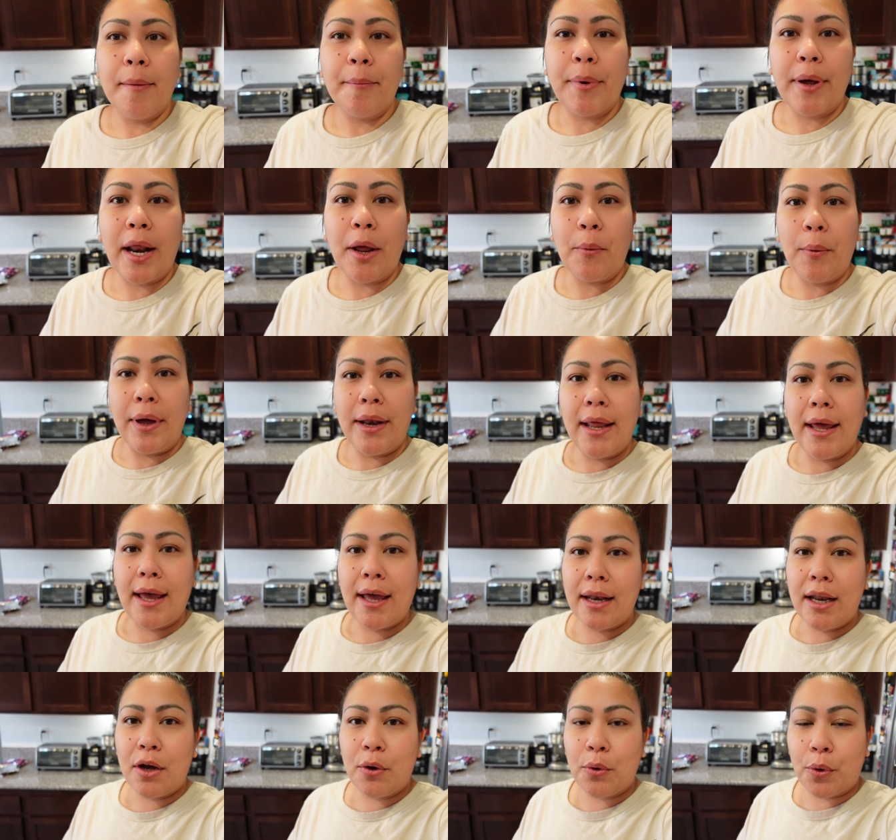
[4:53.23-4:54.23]
But I went
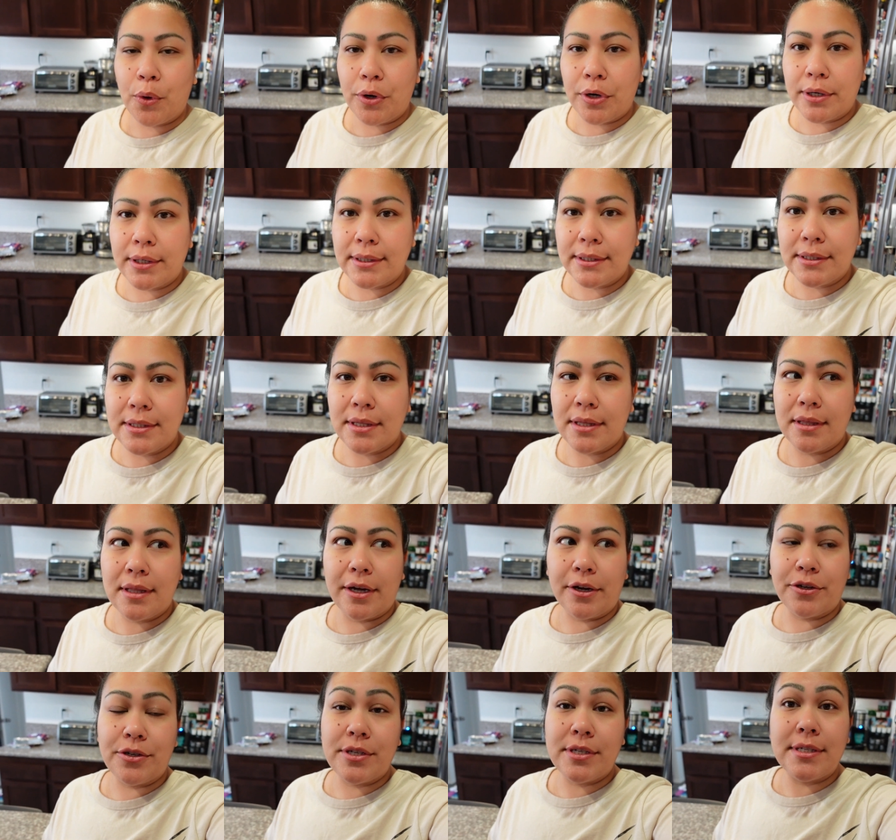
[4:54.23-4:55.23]
ahead and ordered
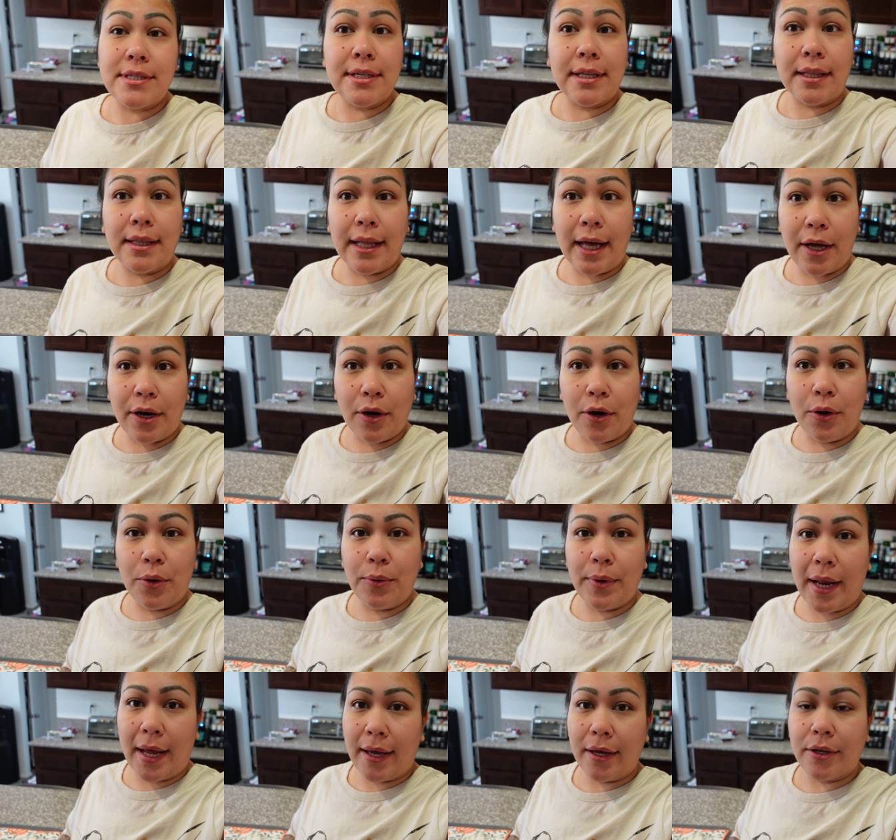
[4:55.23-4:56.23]
their stiletto
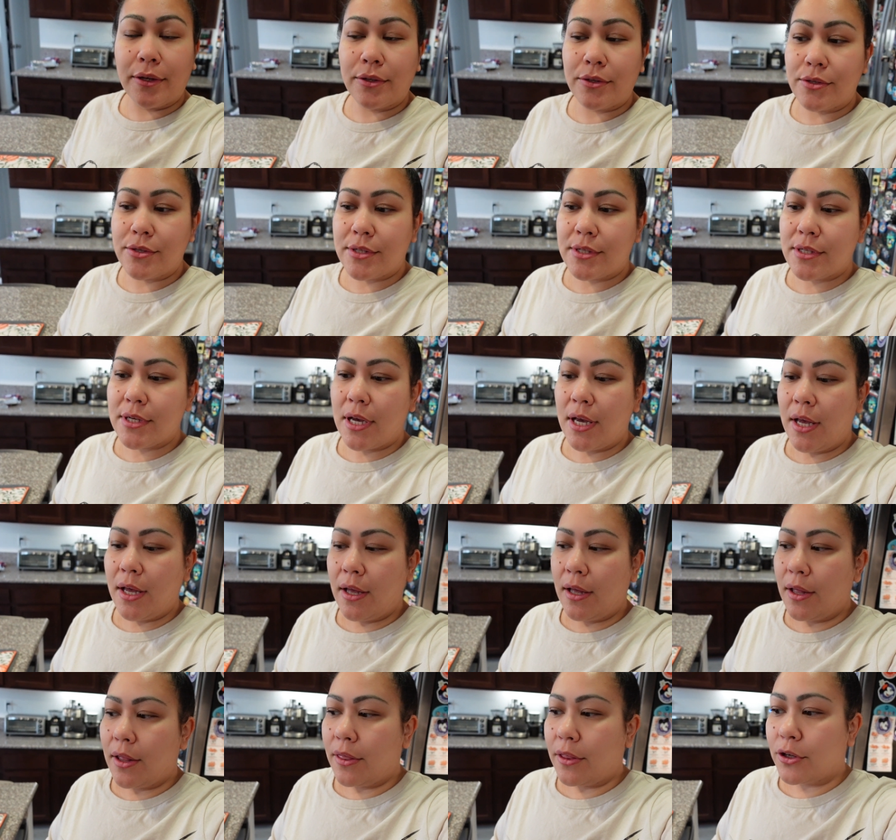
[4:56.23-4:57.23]
nails,
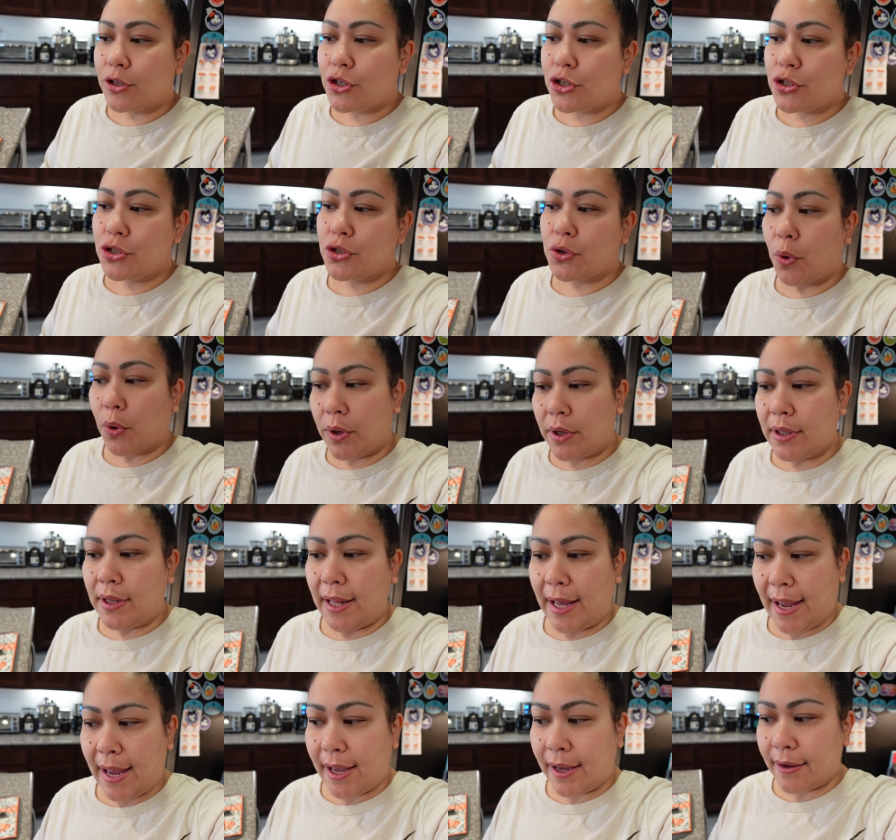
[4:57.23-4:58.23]
the short
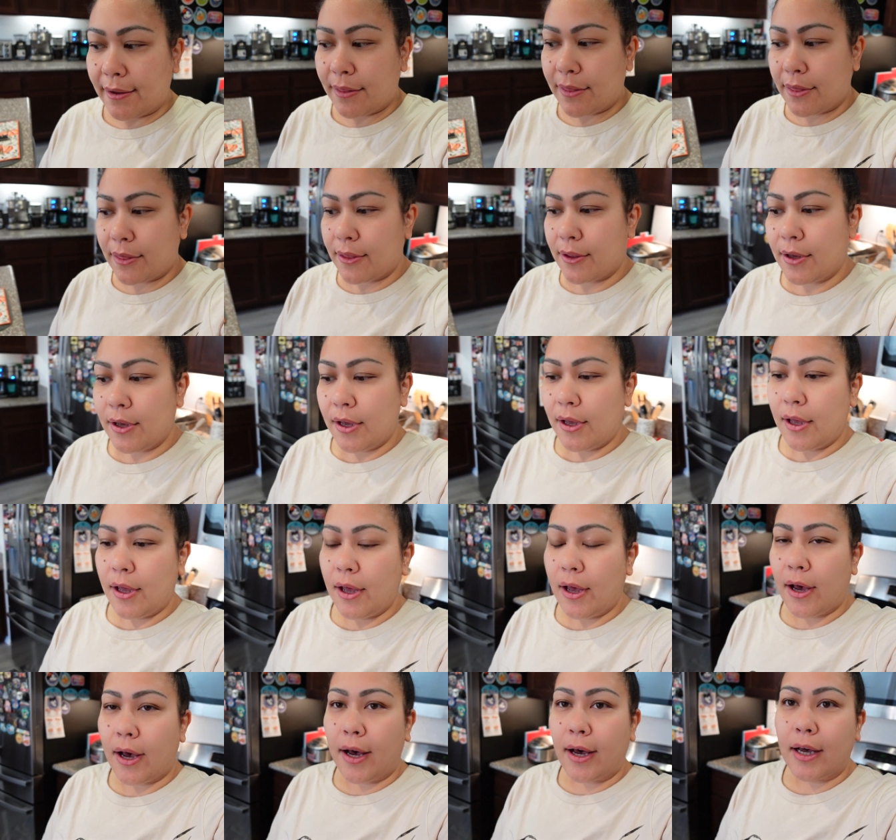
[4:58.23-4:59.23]
length.
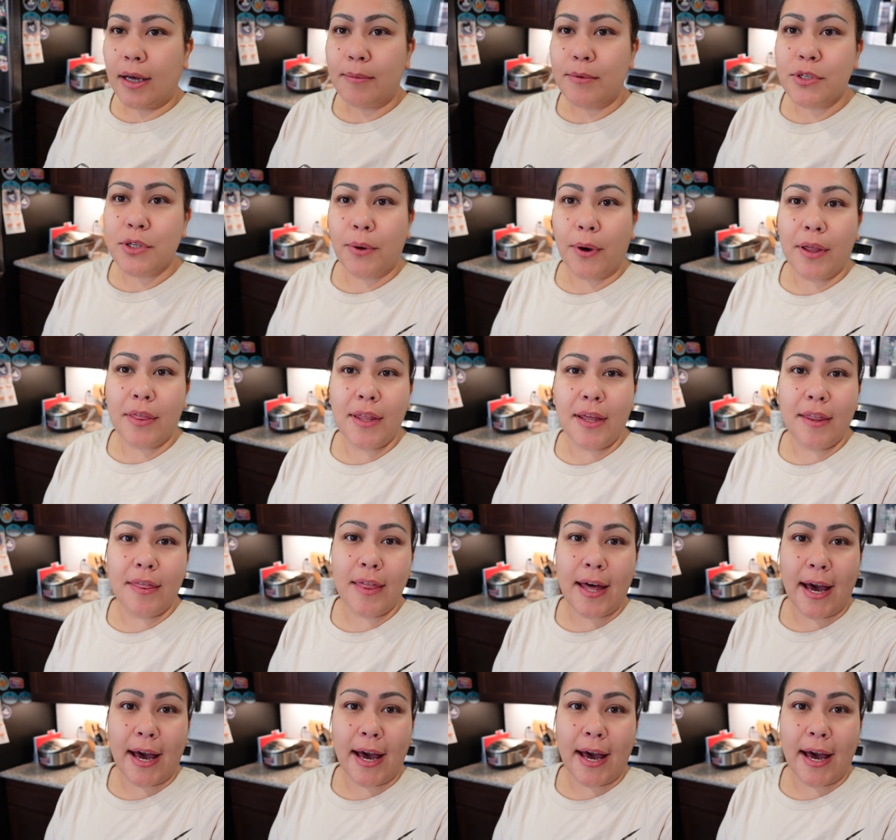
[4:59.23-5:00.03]
Um, so I think